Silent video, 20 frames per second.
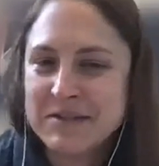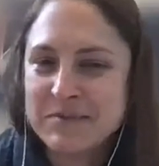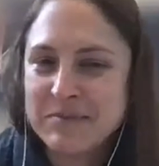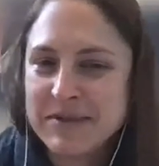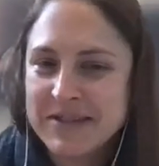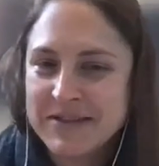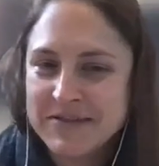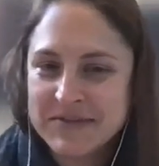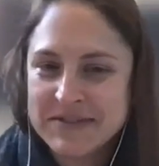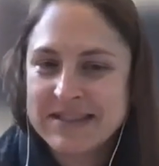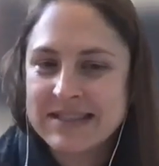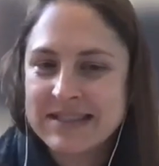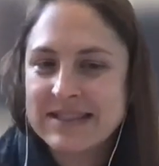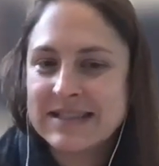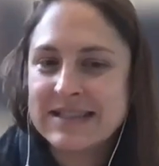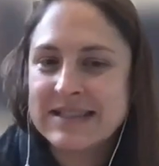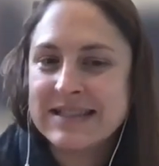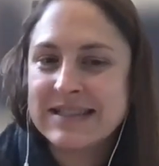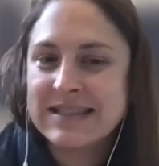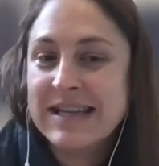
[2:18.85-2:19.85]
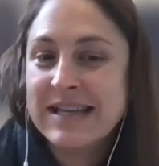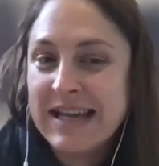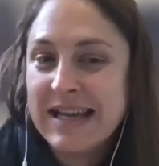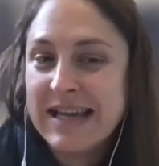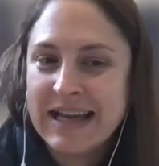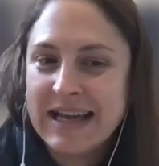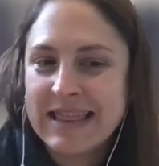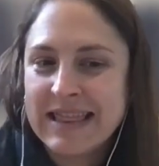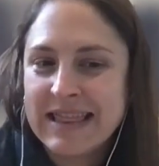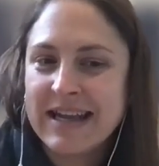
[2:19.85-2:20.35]
bit of a
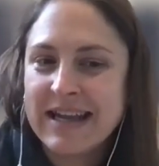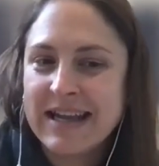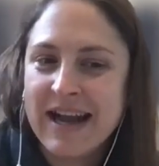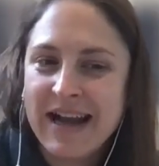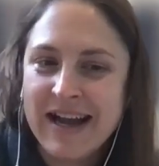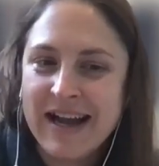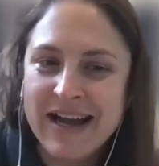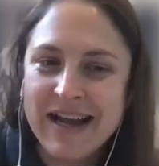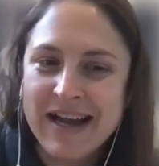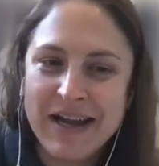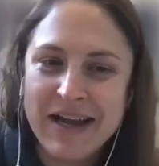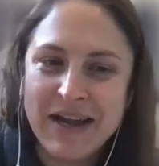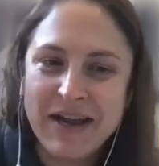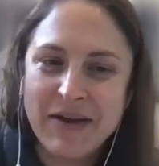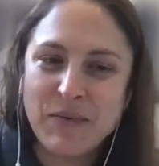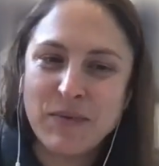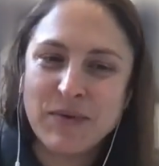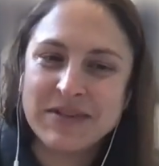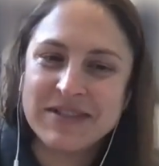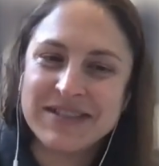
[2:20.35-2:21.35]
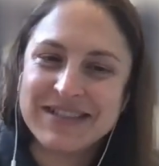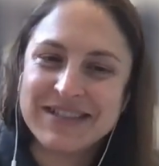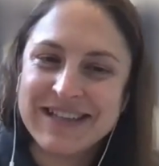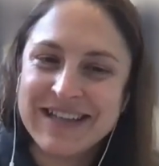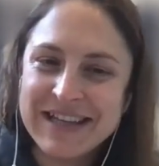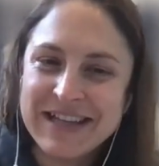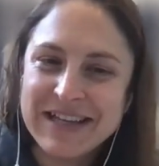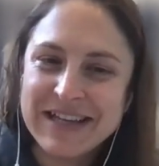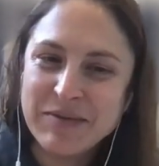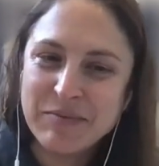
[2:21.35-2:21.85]
sneak that I was
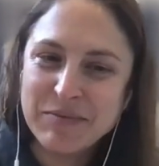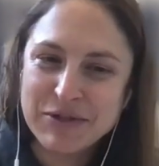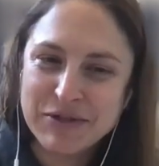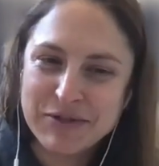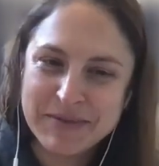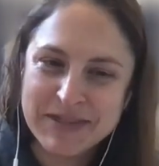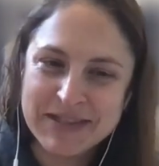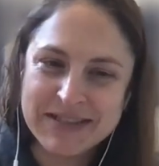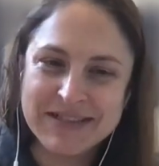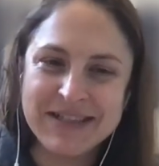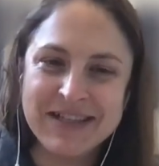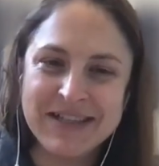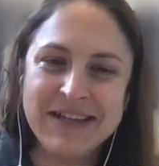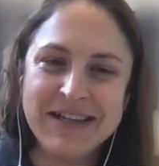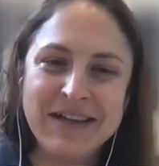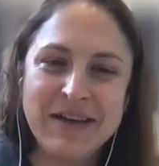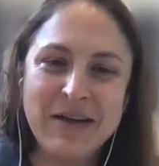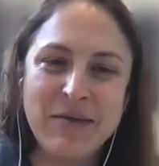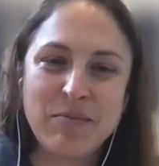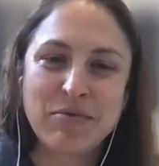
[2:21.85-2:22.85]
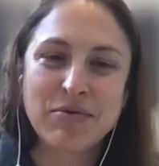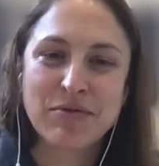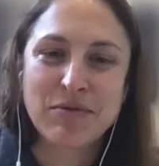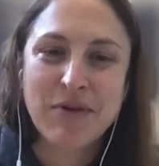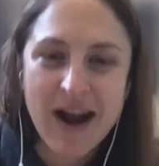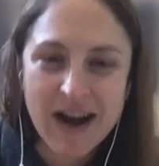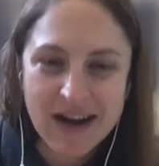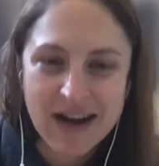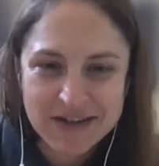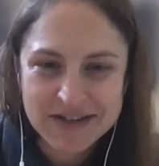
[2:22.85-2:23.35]
in Bloomington
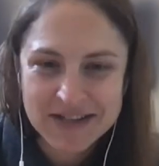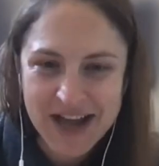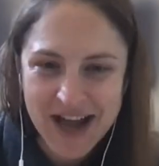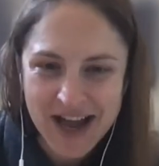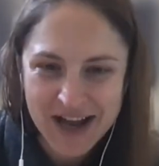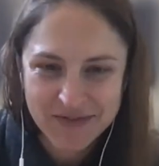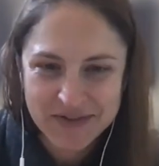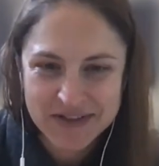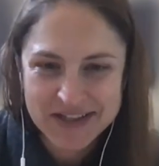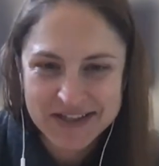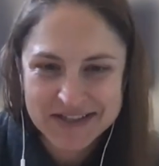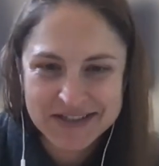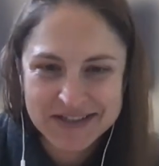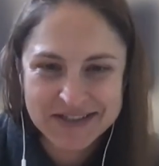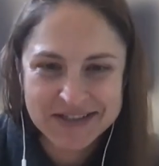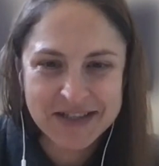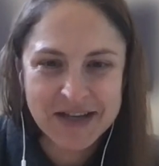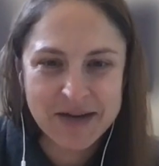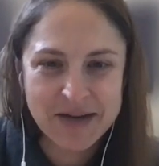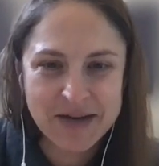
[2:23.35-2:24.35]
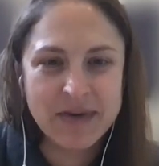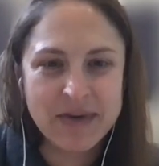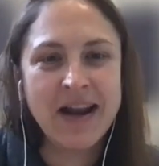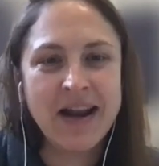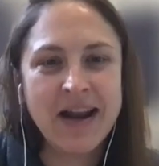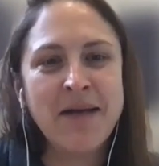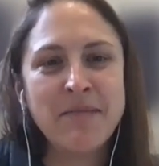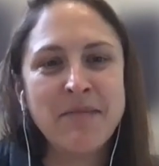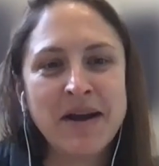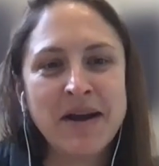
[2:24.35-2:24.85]
prior to Advocacy Summit
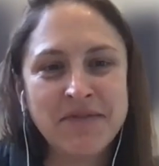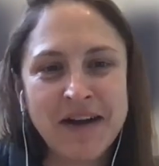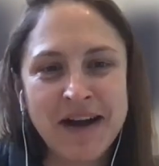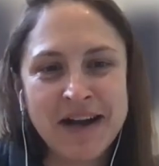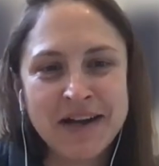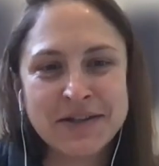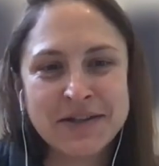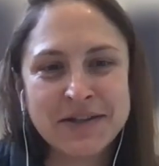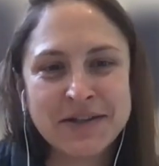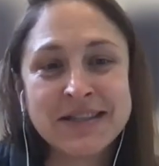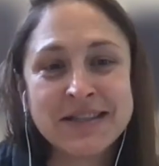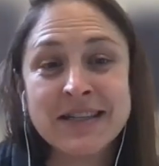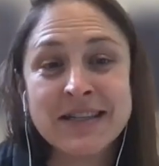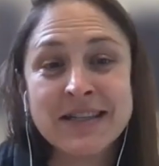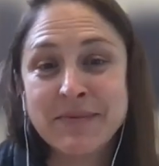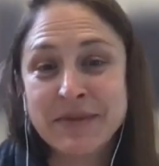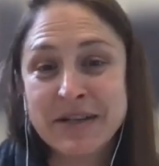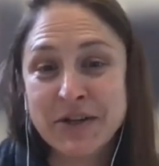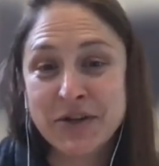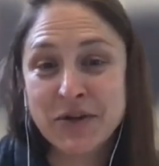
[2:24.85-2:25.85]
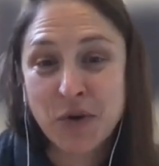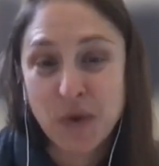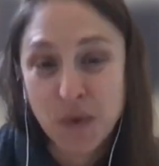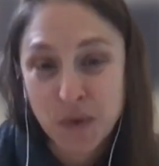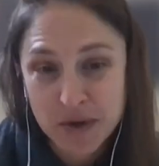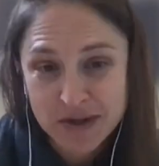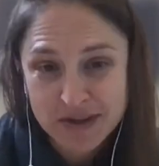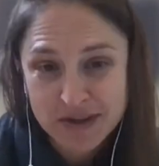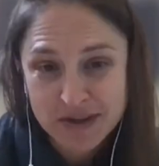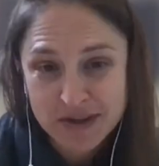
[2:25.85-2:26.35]
at my final CME
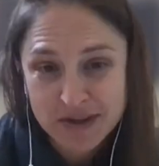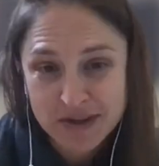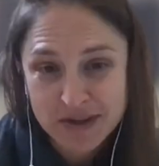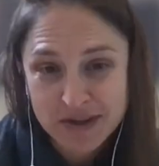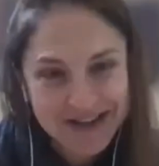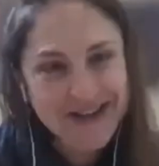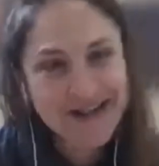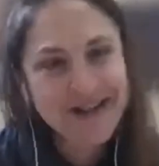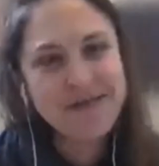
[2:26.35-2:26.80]
course.